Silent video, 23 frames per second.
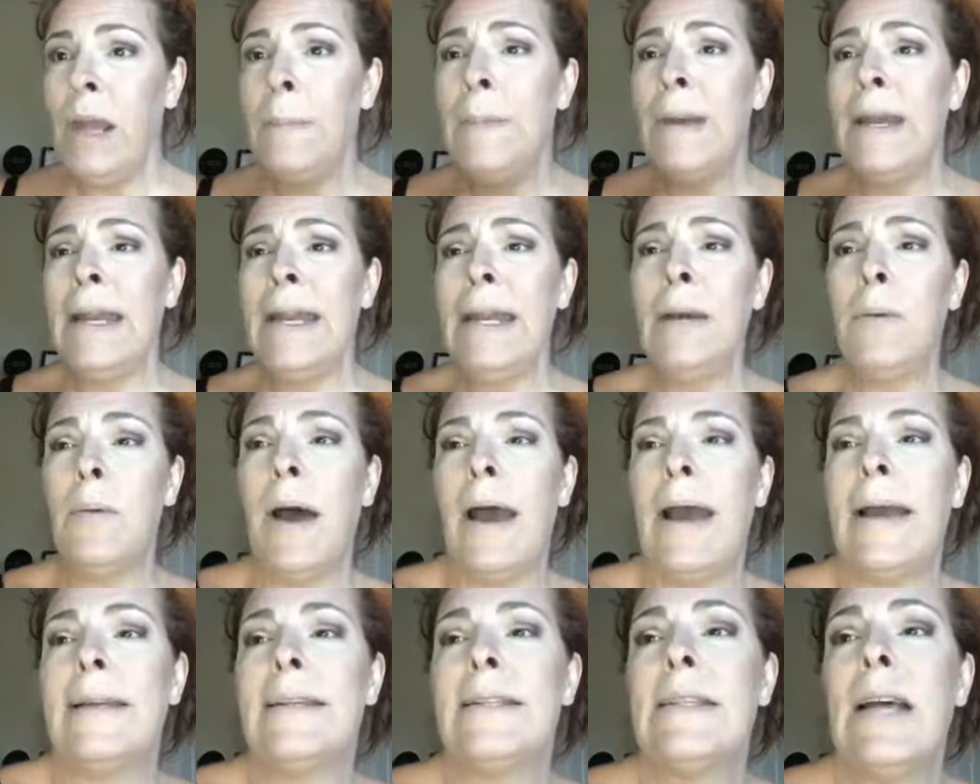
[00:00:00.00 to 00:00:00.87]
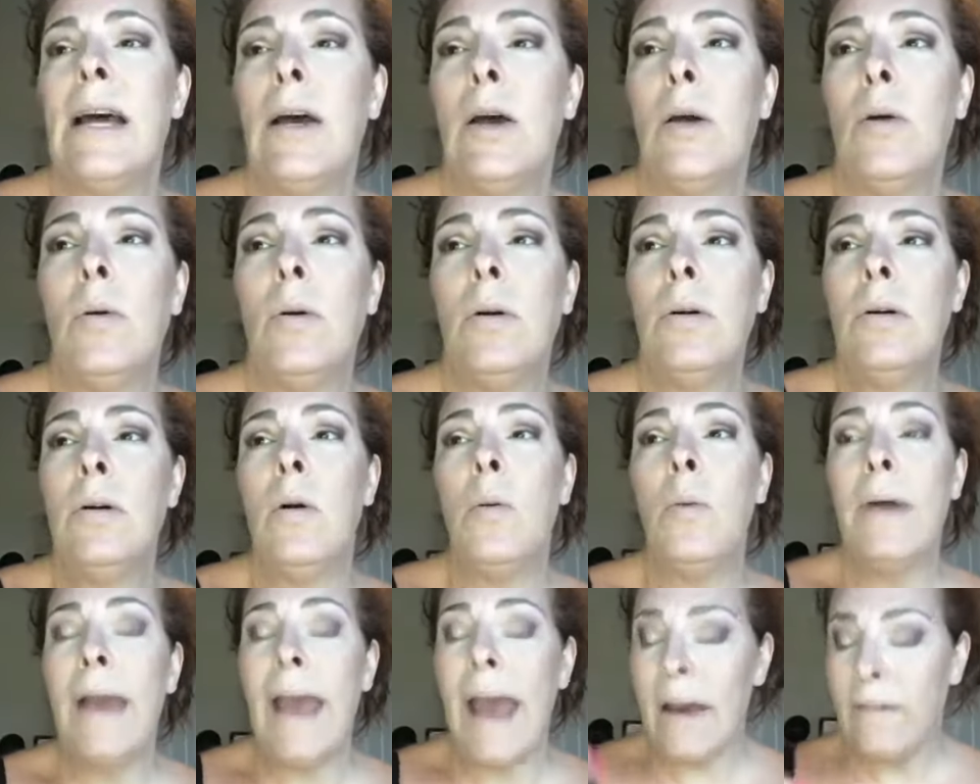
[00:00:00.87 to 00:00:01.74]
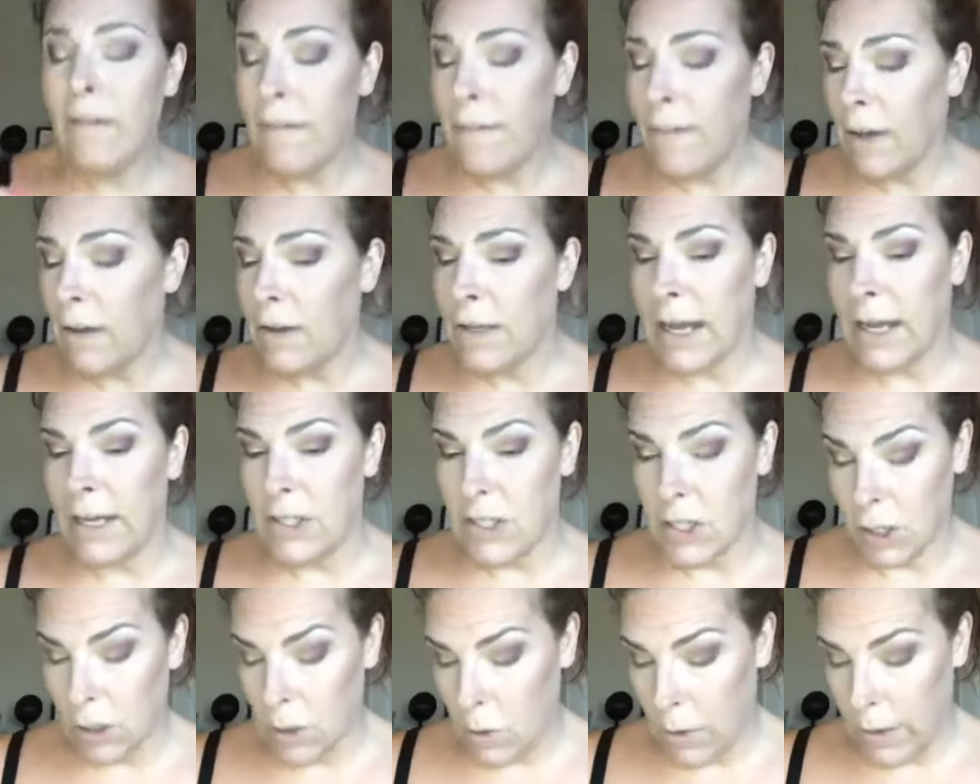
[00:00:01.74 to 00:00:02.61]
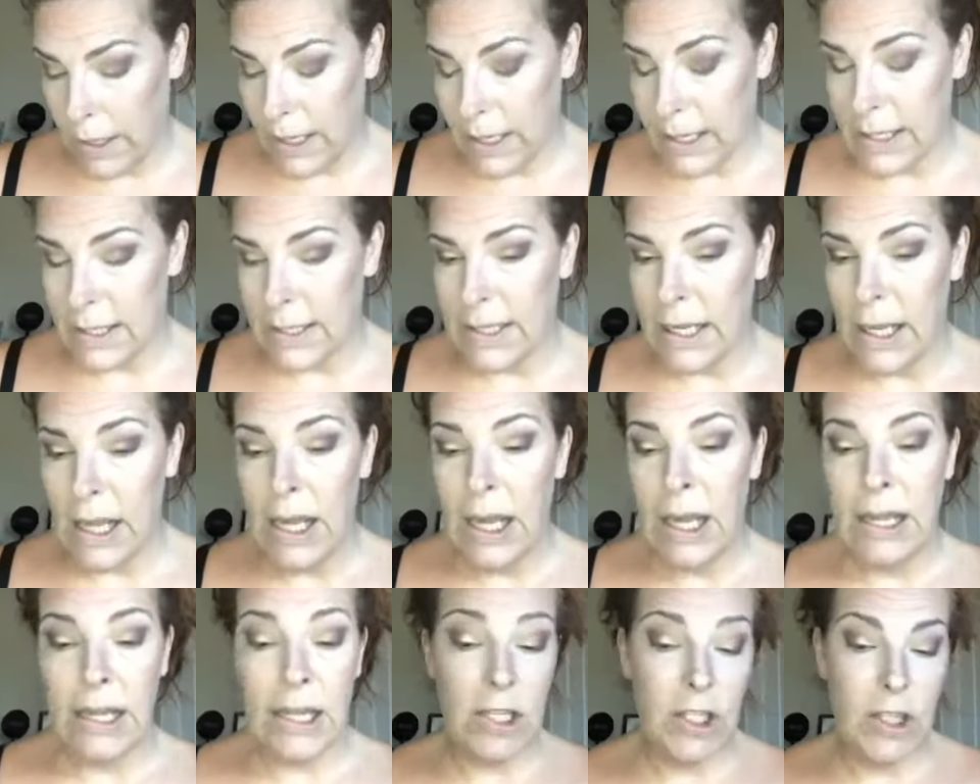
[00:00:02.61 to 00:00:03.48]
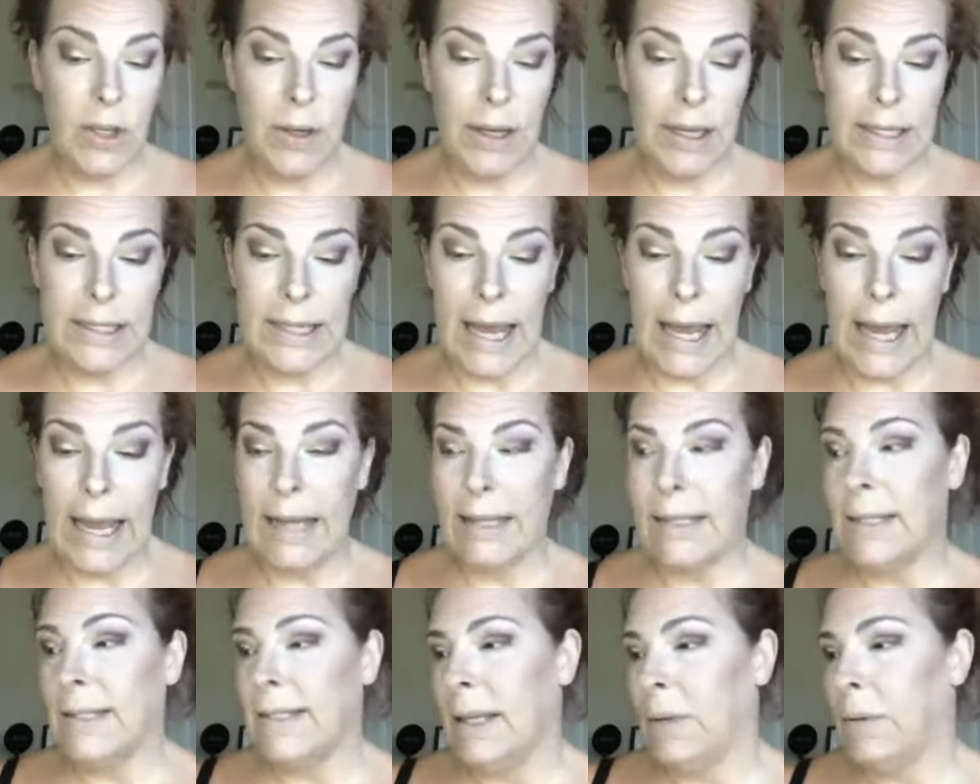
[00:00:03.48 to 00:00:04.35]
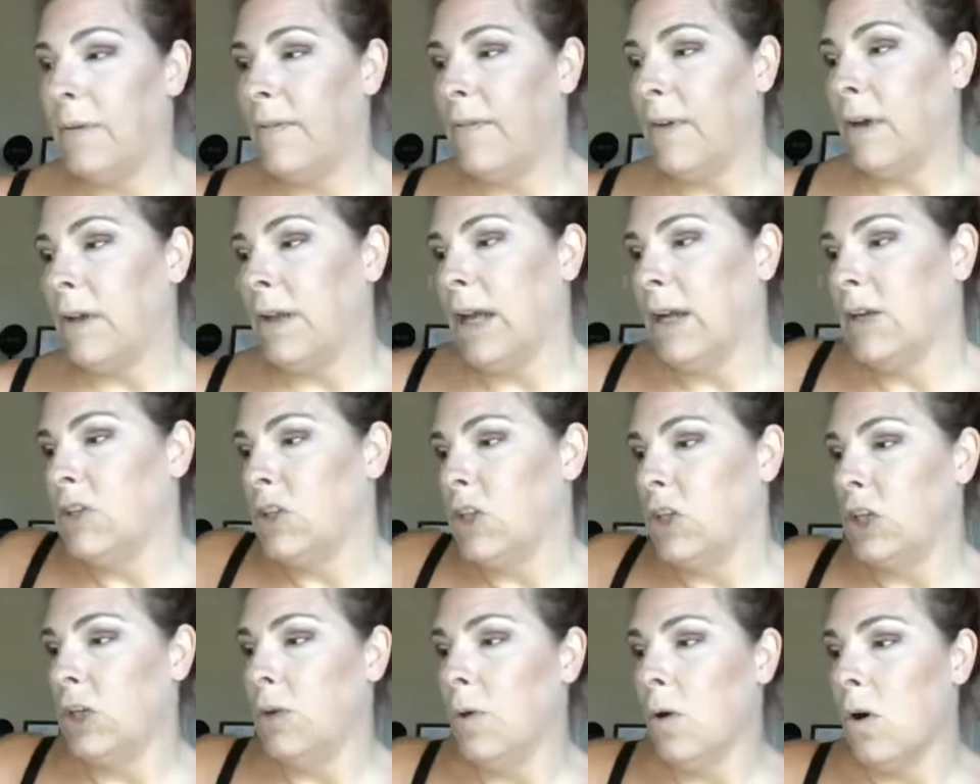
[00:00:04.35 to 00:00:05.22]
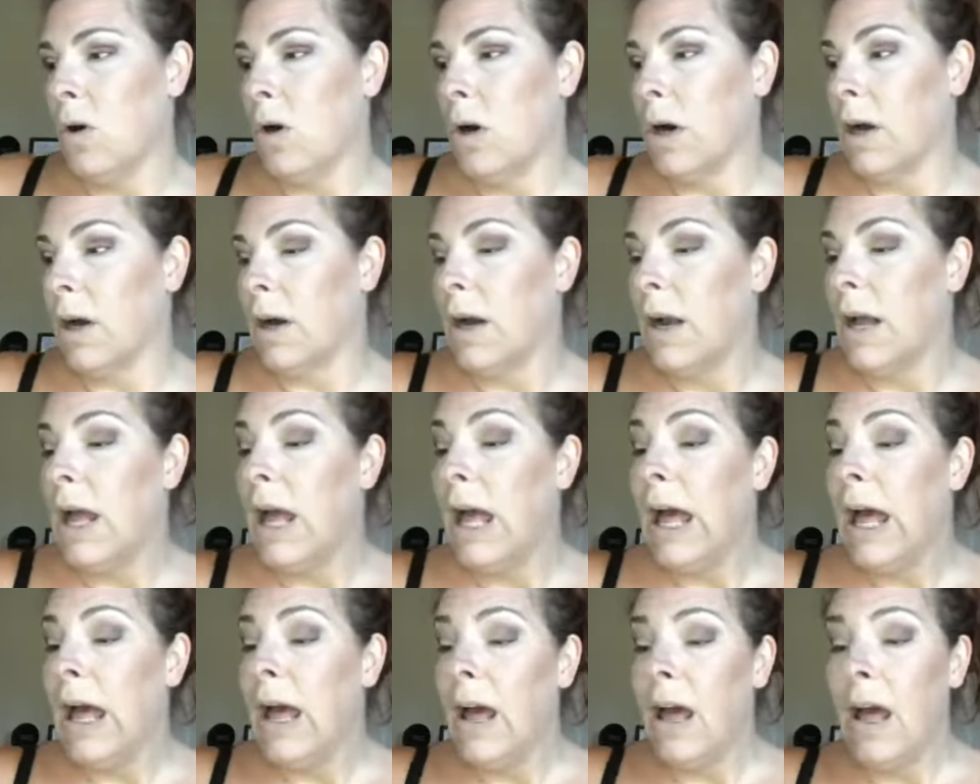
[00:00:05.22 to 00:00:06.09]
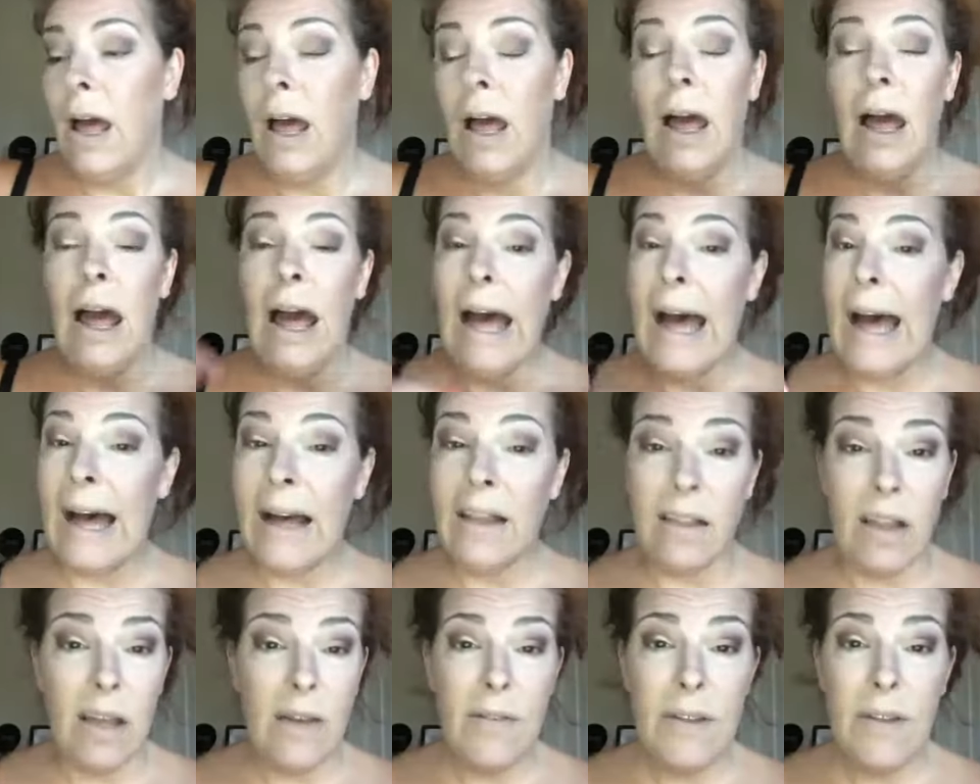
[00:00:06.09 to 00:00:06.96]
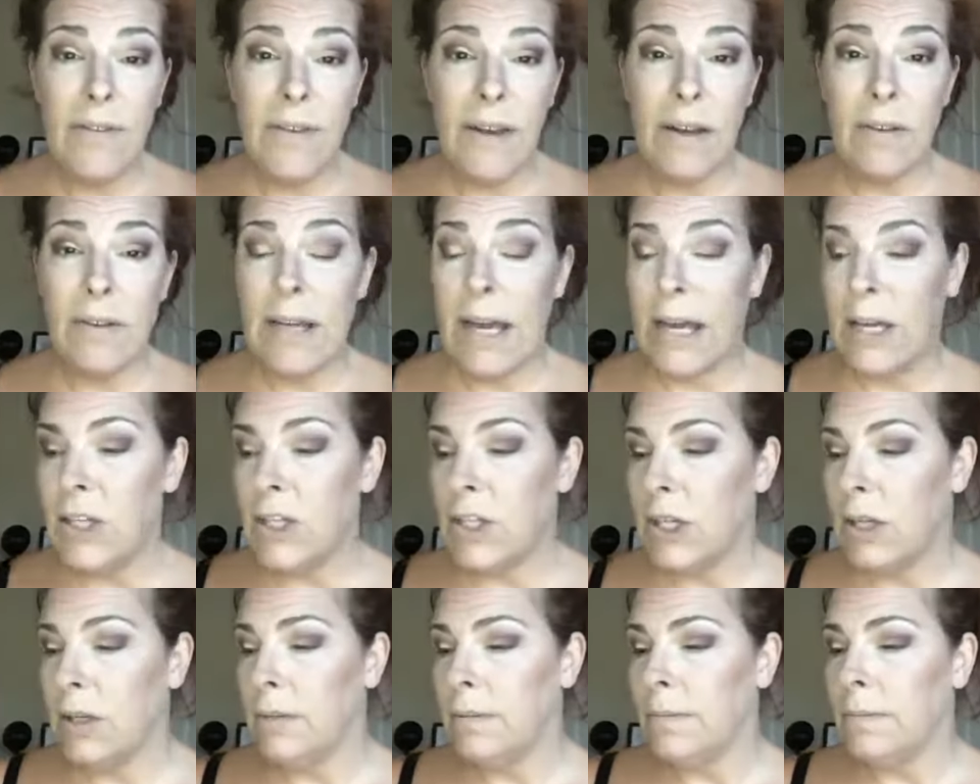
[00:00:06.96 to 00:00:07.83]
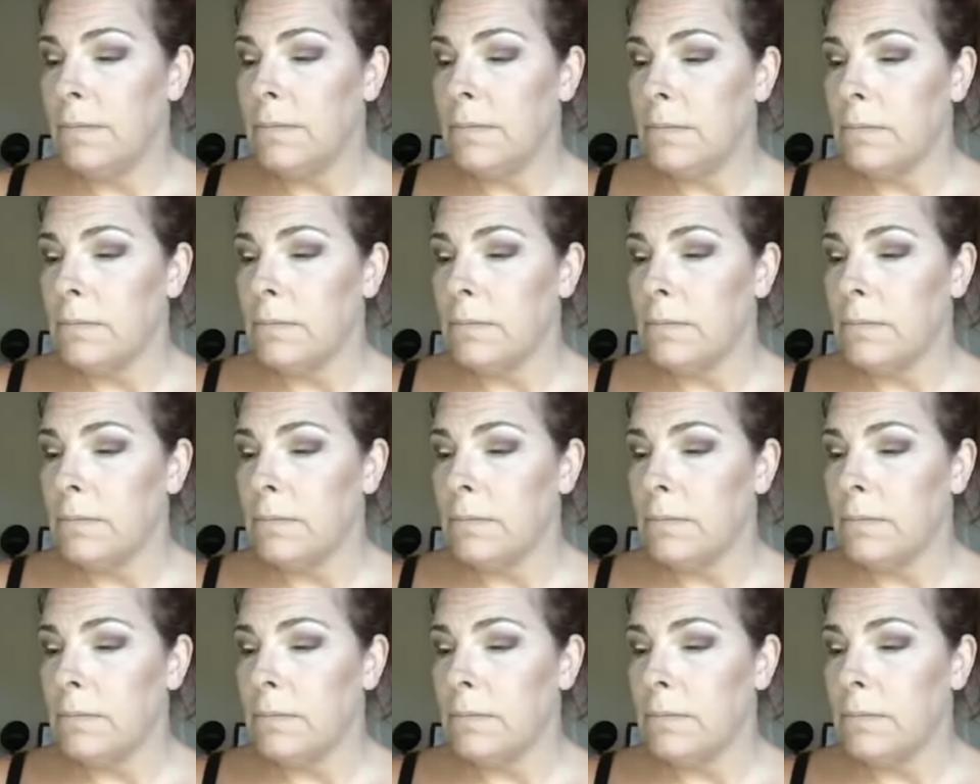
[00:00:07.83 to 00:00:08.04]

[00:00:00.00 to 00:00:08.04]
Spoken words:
But anyway, so we have a foundation quiz that you can take to see what foundation you are. I love the foundation.